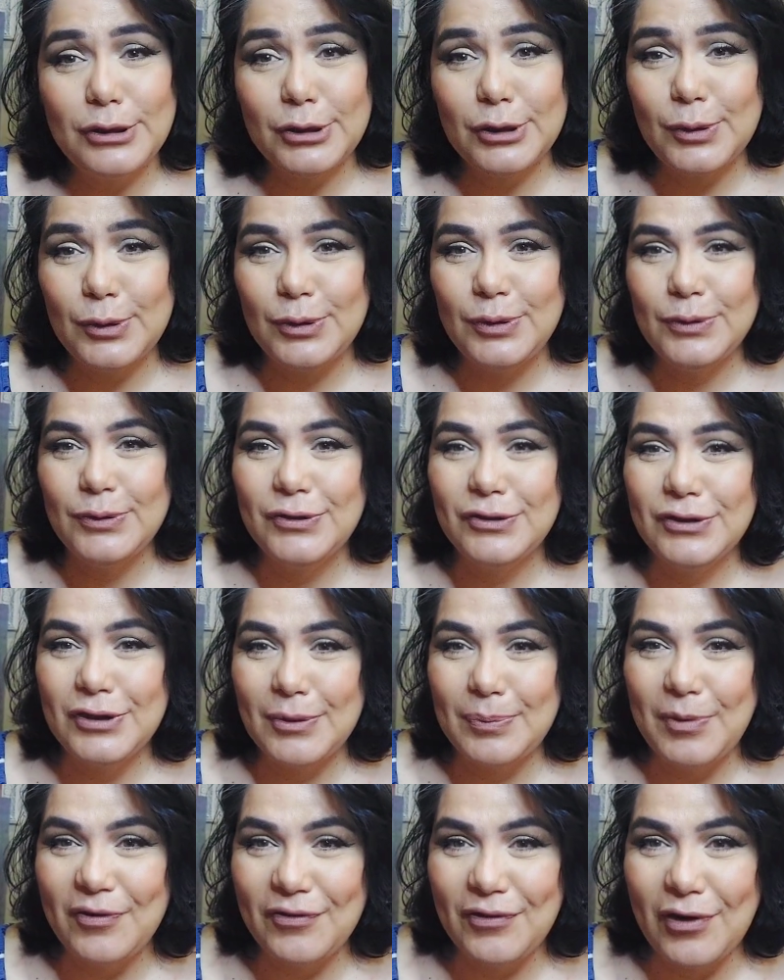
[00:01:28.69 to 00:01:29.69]
show you
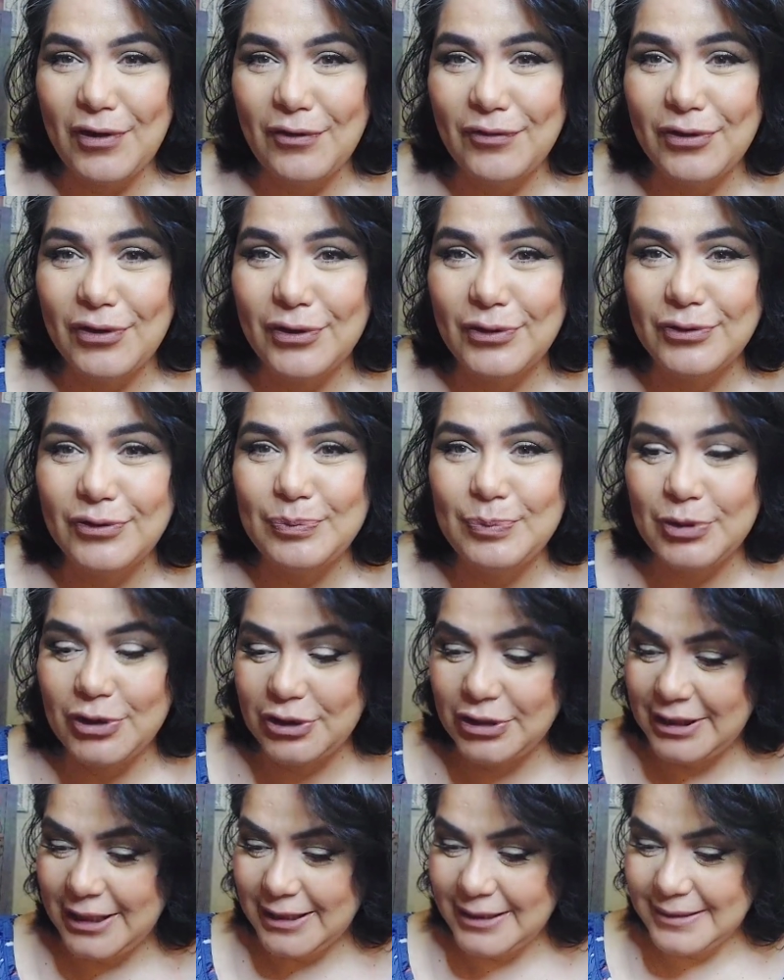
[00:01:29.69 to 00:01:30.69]
some of those
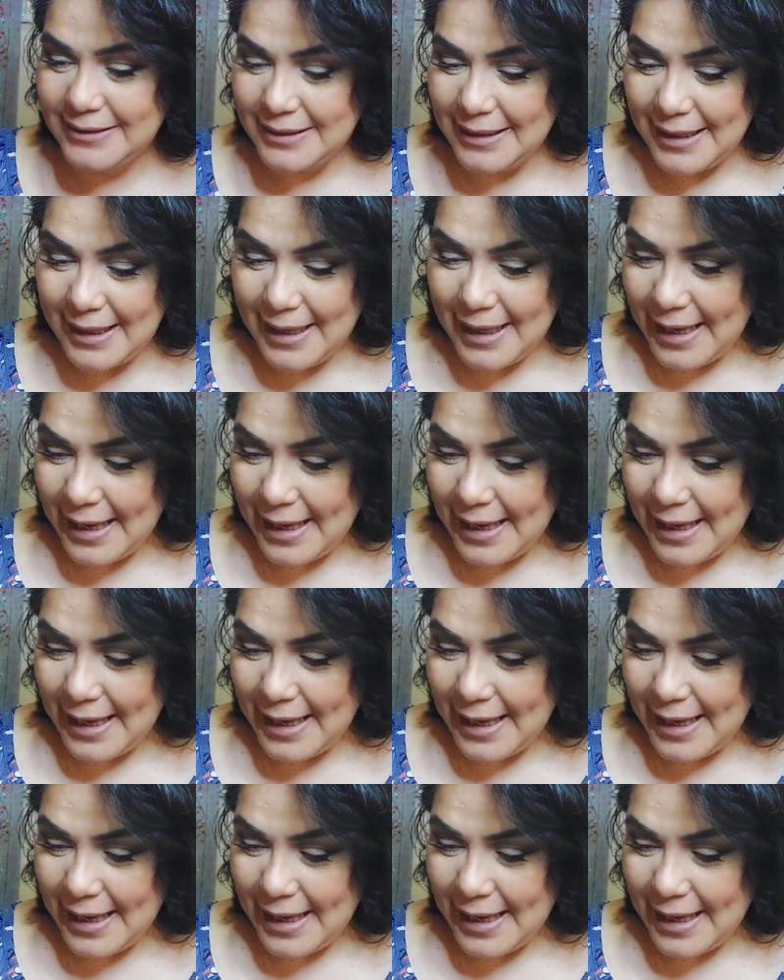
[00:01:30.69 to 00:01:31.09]
projects.